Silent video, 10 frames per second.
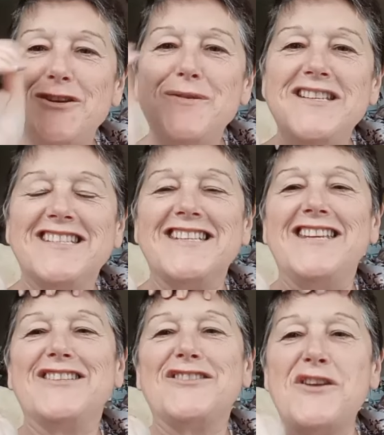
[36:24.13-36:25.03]
soon as
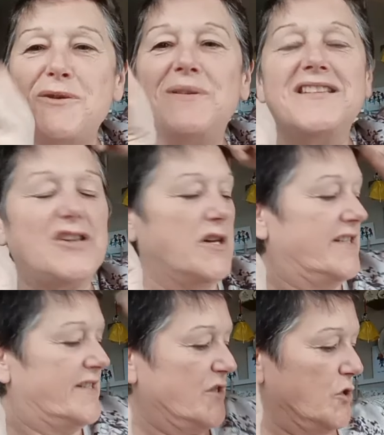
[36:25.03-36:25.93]
as soon as I
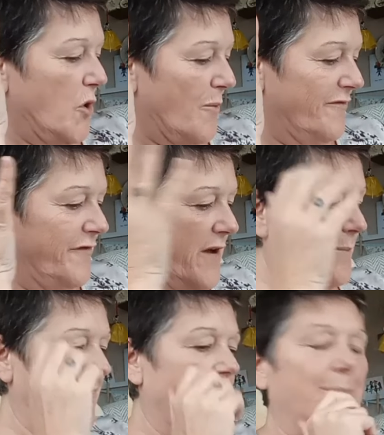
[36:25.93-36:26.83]
stop
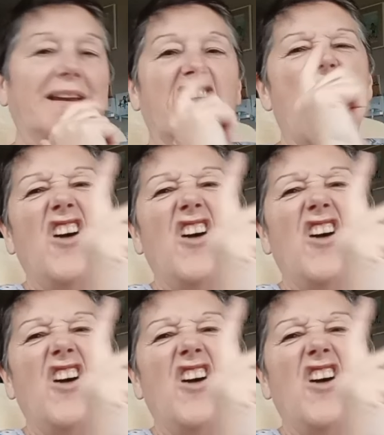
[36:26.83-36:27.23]
filming, I'll be like,